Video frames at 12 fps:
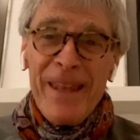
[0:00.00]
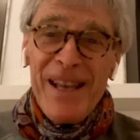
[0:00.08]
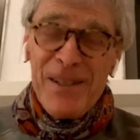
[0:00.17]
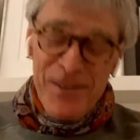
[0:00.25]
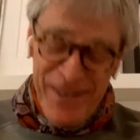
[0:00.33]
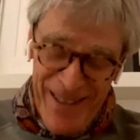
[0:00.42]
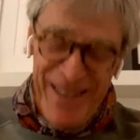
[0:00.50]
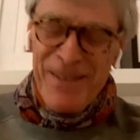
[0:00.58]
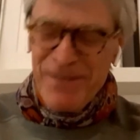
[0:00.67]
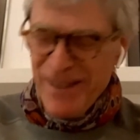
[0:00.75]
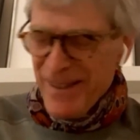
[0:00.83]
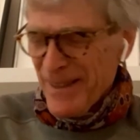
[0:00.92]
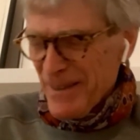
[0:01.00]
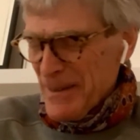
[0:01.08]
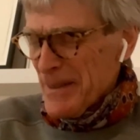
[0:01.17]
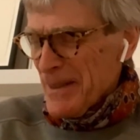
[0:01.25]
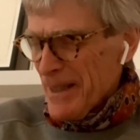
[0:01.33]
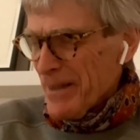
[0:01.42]
Yes, they have,
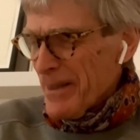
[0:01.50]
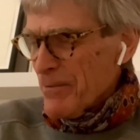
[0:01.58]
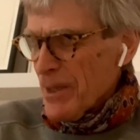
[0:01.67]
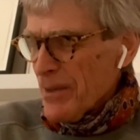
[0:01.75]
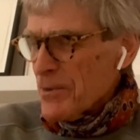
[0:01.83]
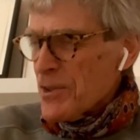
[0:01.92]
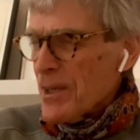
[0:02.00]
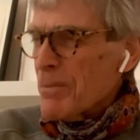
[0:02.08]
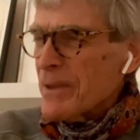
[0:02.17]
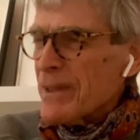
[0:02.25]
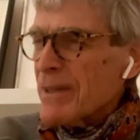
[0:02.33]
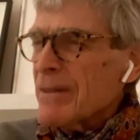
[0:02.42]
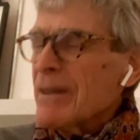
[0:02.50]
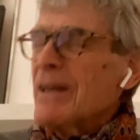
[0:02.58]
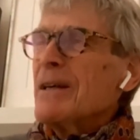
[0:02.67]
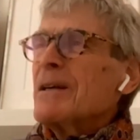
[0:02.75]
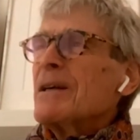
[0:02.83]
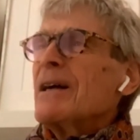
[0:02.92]
And they've done something
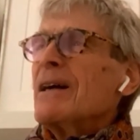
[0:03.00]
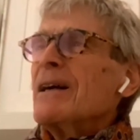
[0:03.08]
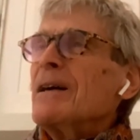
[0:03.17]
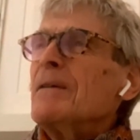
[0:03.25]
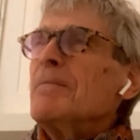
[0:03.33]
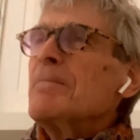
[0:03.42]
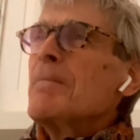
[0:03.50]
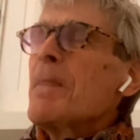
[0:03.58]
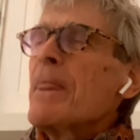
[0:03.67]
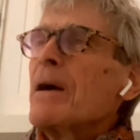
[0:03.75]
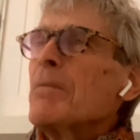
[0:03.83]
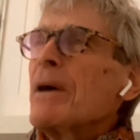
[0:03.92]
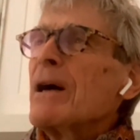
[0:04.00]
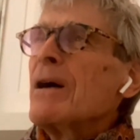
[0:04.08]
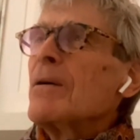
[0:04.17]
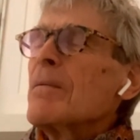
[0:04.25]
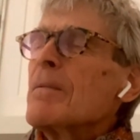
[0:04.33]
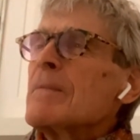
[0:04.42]

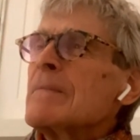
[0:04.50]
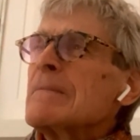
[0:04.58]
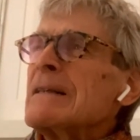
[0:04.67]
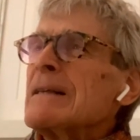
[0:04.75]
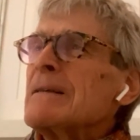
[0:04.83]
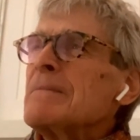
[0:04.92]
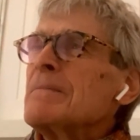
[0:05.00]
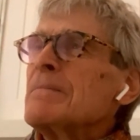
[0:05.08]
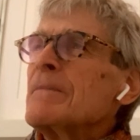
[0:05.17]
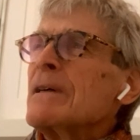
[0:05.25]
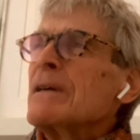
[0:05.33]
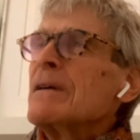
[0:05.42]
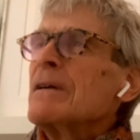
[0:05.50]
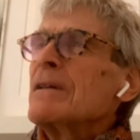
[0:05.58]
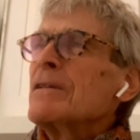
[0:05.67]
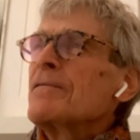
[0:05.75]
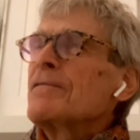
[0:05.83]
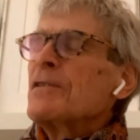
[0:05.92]
about
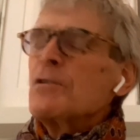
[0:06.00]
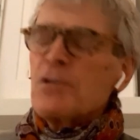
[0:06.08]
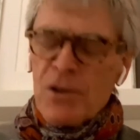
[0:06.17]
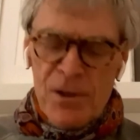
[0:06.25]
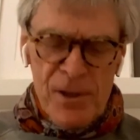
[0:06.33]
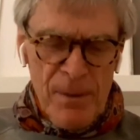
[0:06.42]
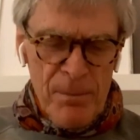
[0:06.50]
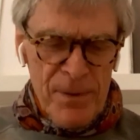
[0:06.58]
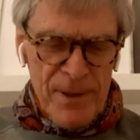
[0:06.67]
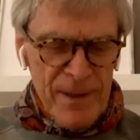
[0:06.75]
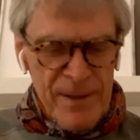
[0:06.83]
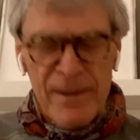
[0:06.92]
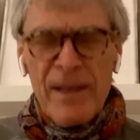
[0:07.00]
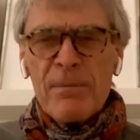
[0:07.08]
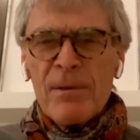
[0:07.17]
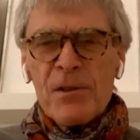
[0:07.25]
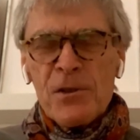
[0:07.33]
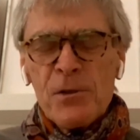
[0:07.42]
the future, something. And they,
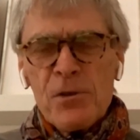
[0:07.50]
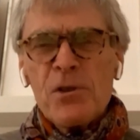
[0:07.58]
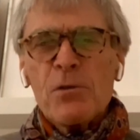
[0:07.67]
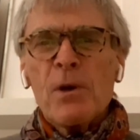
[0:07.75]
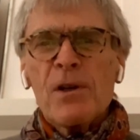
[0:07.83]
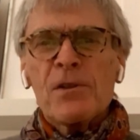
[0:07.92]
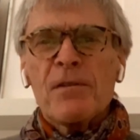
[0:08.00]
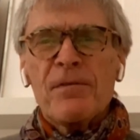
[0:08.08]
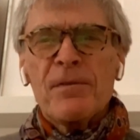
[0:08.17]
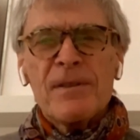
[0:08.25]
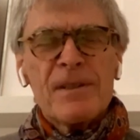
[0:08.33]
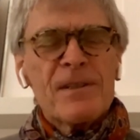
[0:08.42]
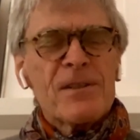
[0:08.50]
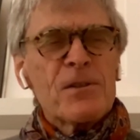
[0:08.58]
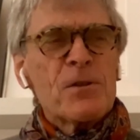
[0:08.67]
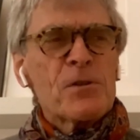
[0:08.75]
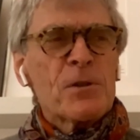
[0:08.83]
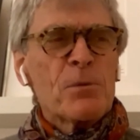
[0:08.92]
as soon as you
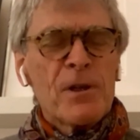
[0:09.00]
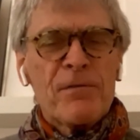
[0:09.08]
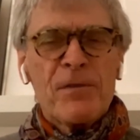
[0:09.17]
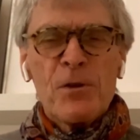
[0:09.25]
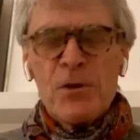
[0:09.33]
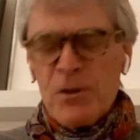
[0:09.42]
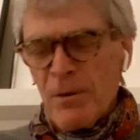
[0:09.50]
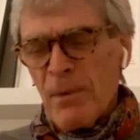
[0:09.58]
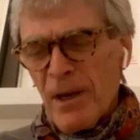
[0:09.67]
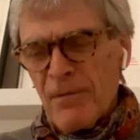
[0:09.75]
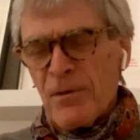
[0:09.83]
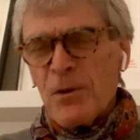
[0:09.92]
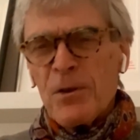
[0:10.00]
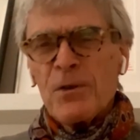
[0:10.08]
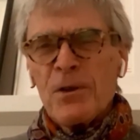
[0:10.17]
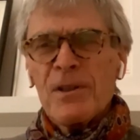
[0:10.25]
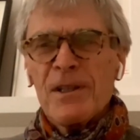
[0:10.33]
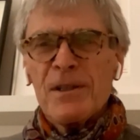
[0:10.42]
use the word future, in my view, you're
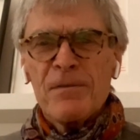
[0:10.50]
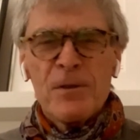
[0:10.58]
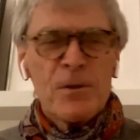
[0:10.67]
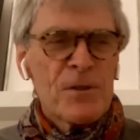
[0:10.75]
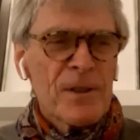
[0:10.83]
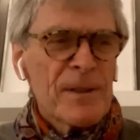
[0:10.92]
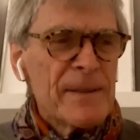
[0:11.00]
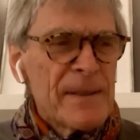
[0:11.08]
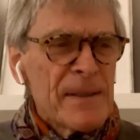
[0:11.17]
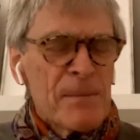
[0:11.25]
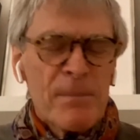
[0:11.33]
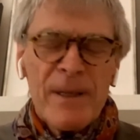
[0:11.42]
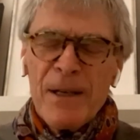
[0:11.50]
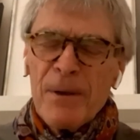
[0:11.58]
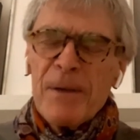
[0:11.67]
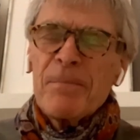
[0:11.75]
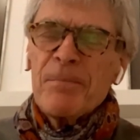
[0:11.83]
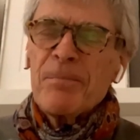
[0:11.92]
not in the future. But
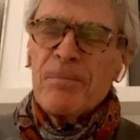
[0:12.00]
anyway,